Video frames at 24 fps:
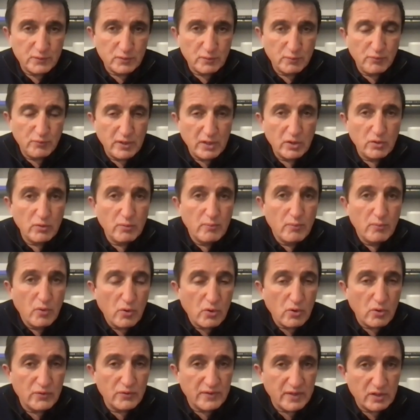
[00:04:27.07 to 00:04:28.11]
to bring you
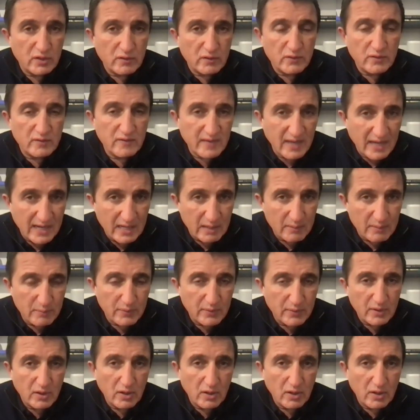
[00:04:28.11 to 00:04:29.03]
more content of the type